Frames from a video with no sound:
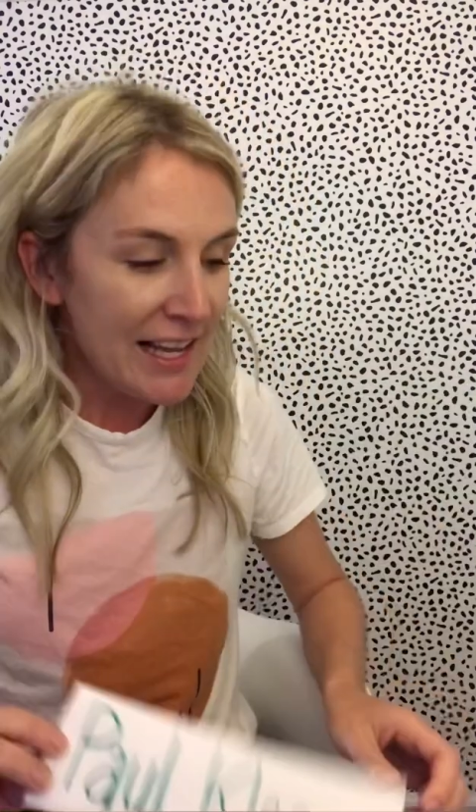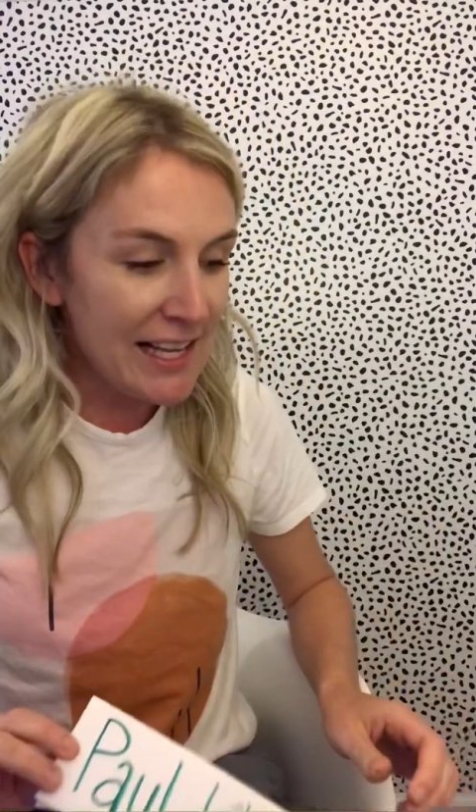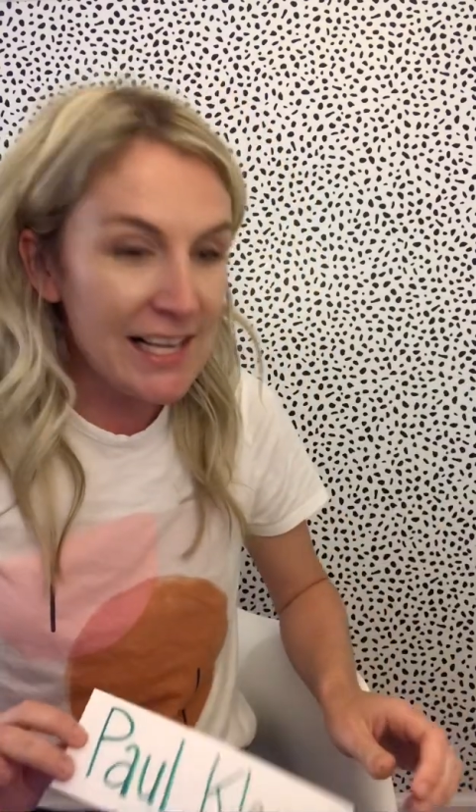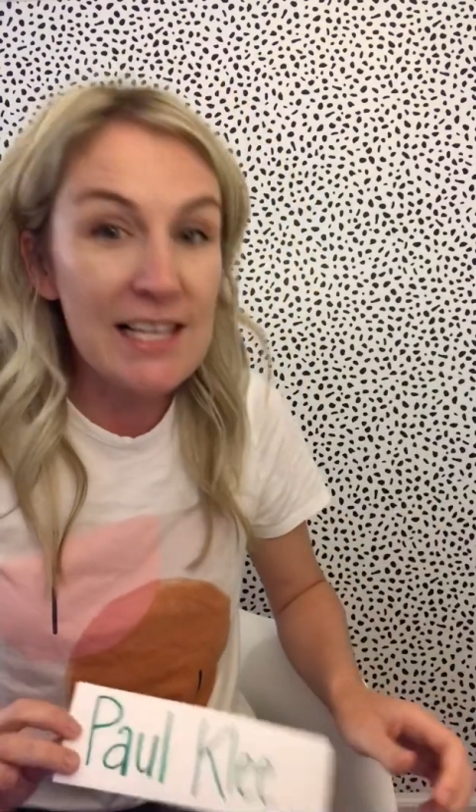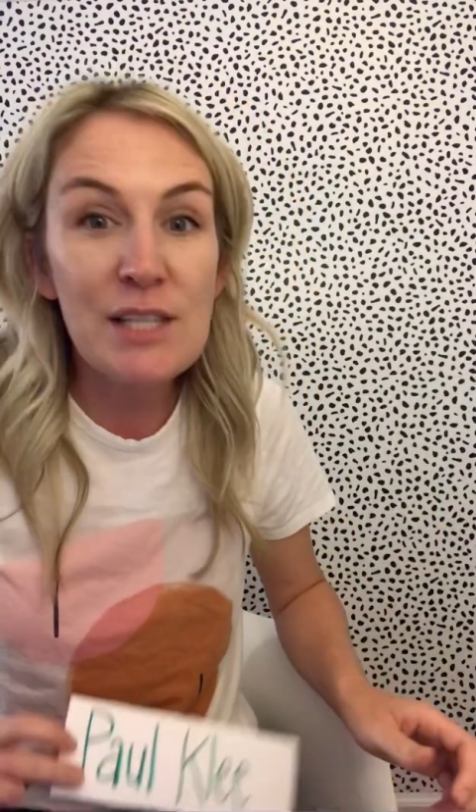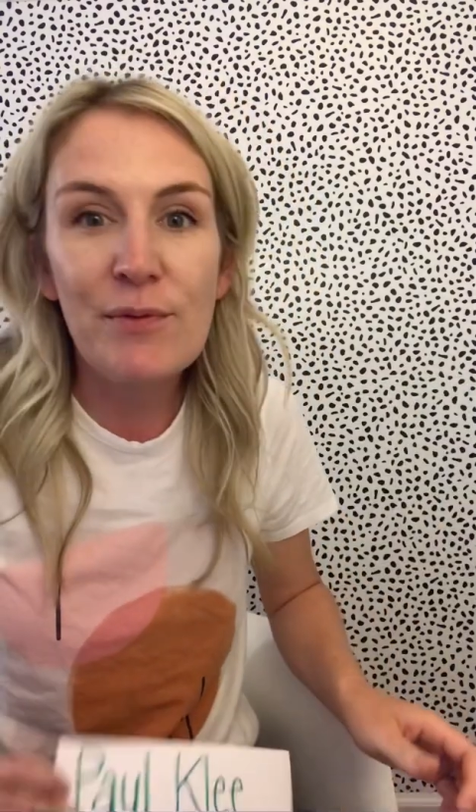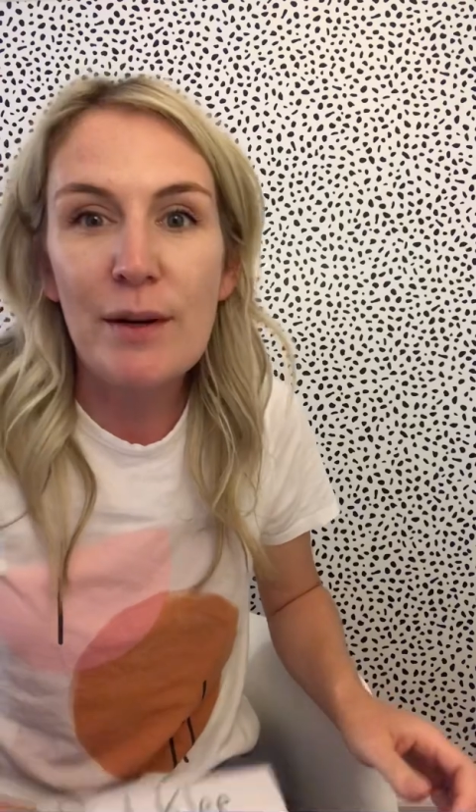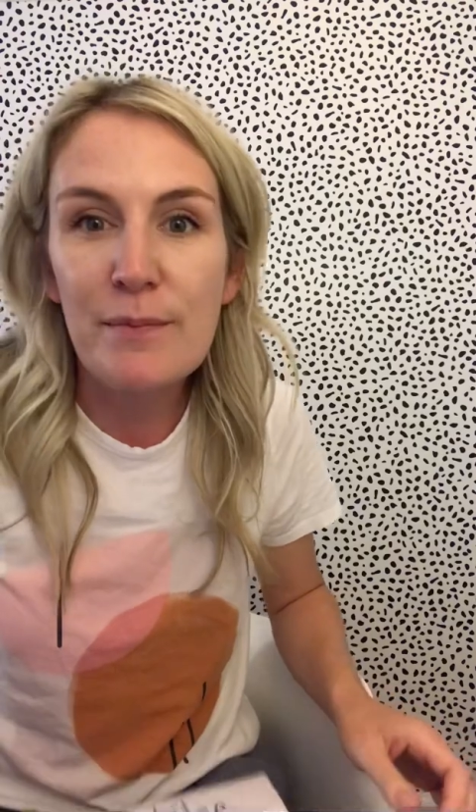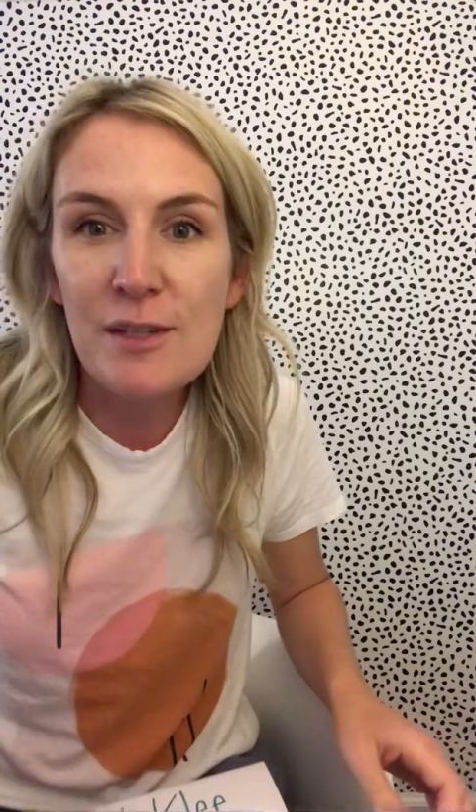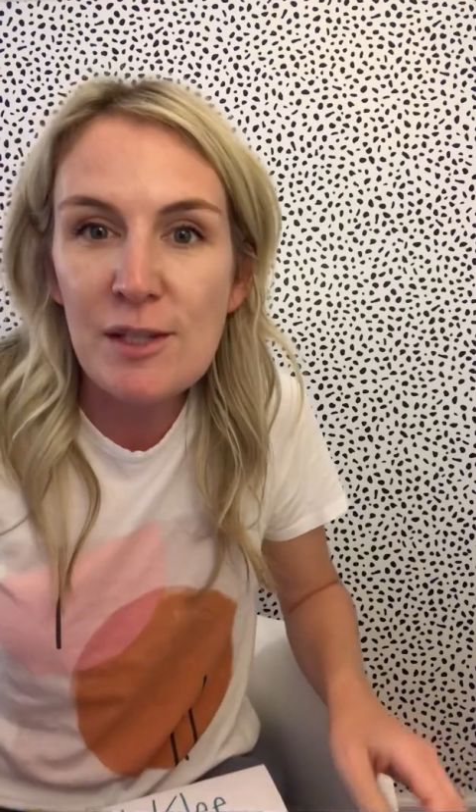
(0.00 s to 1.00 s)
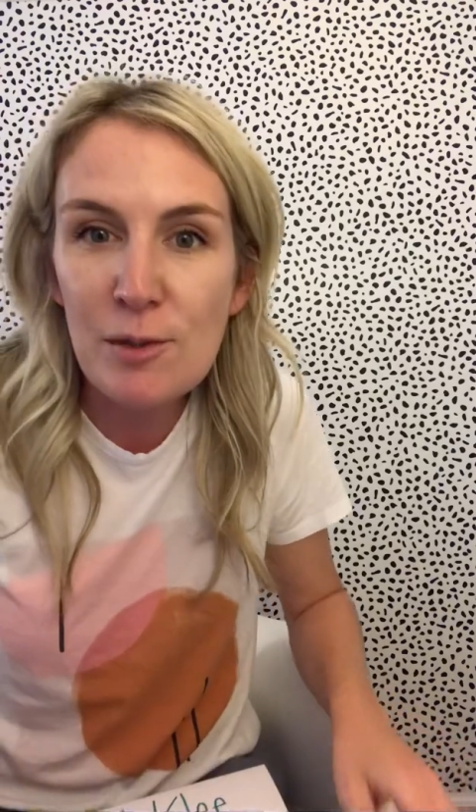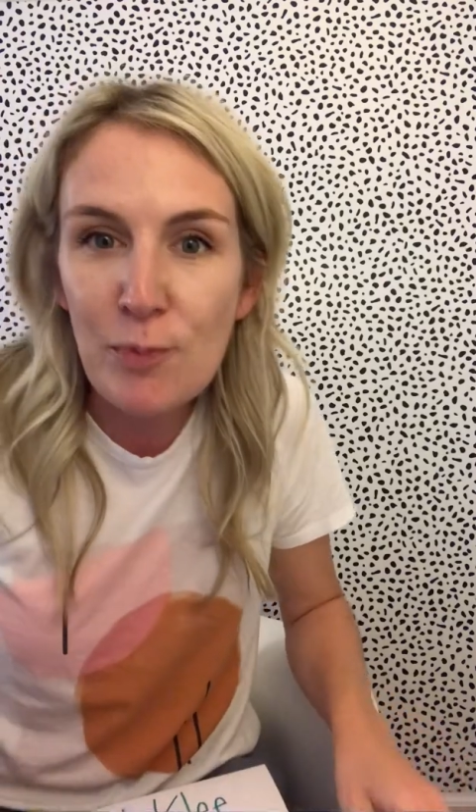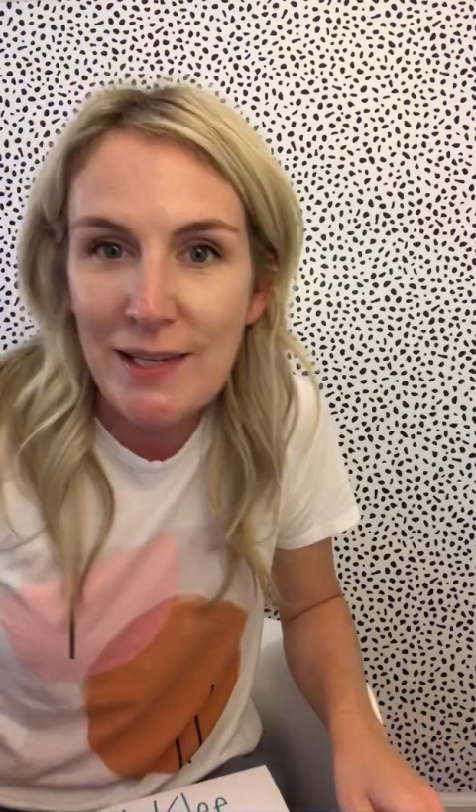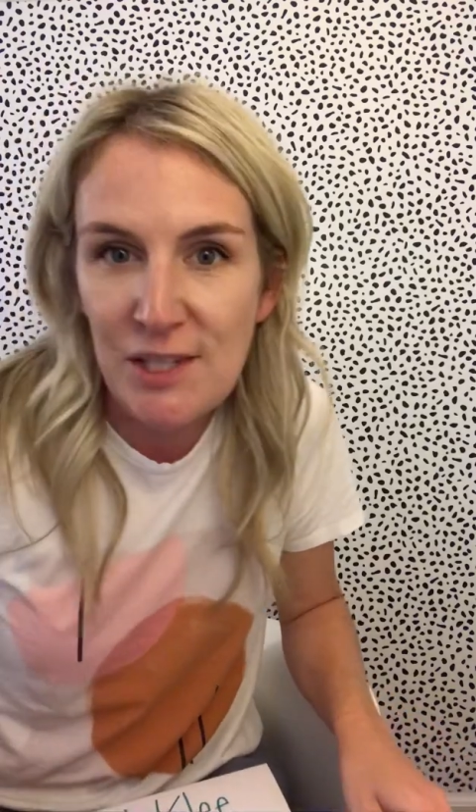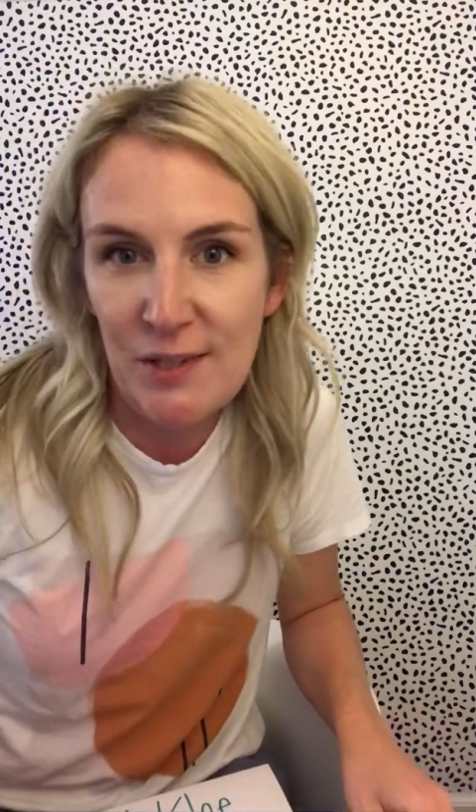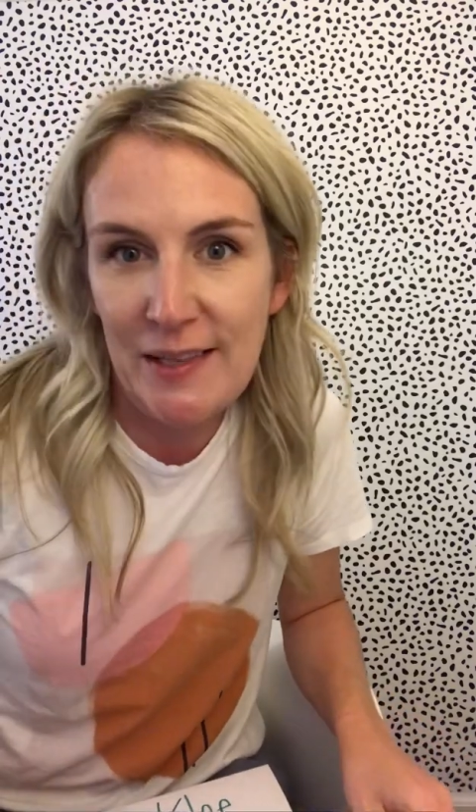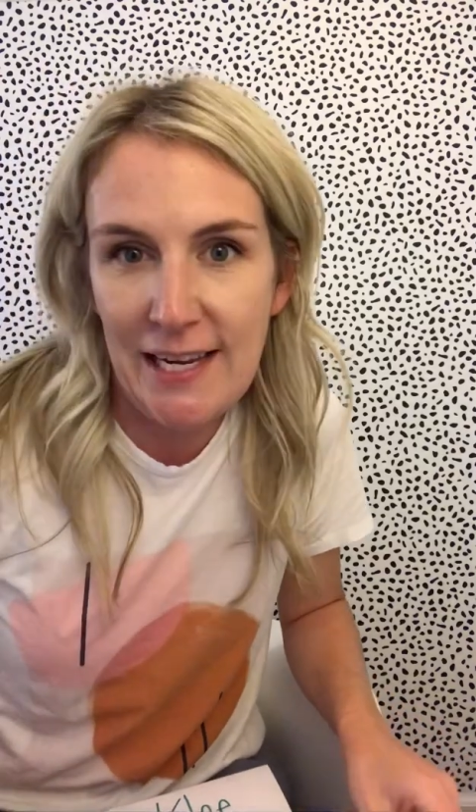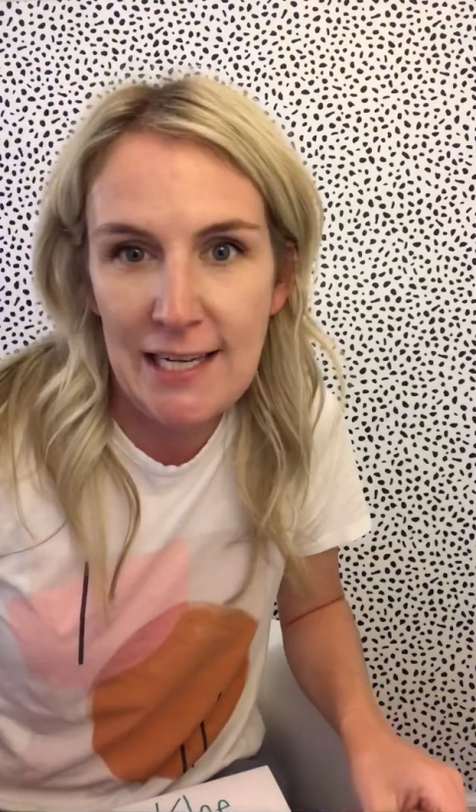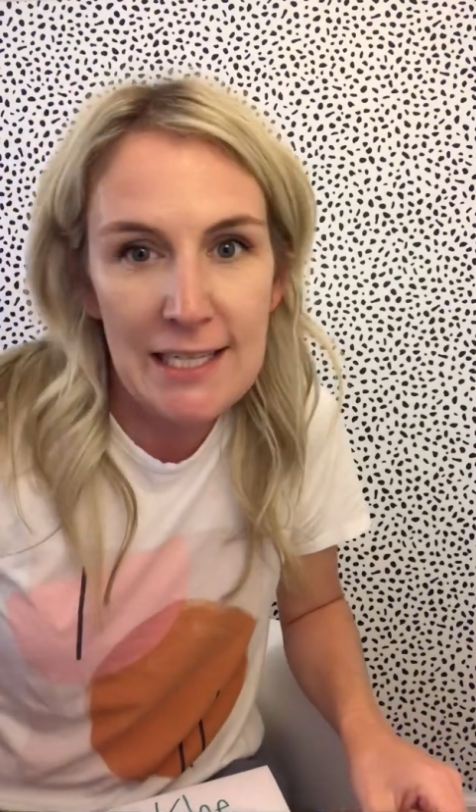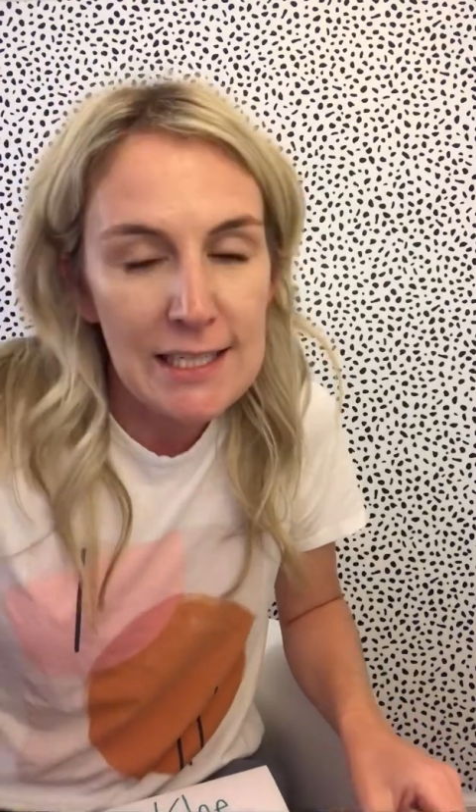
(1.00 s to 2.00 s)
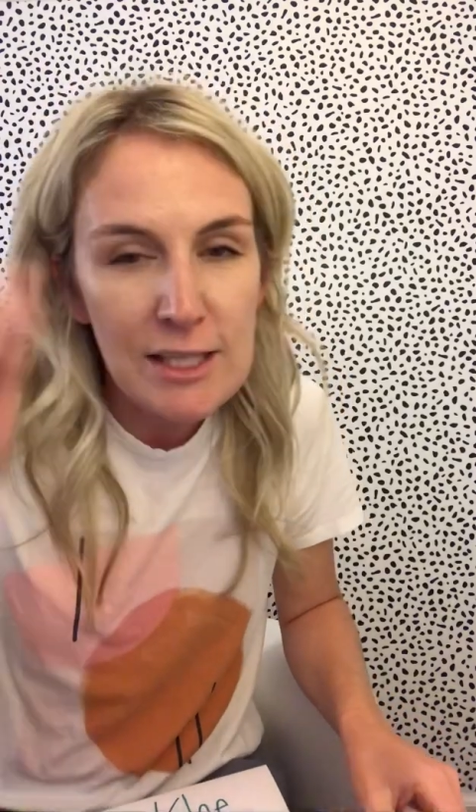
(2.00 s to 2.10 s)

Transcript: He is from Switzerland,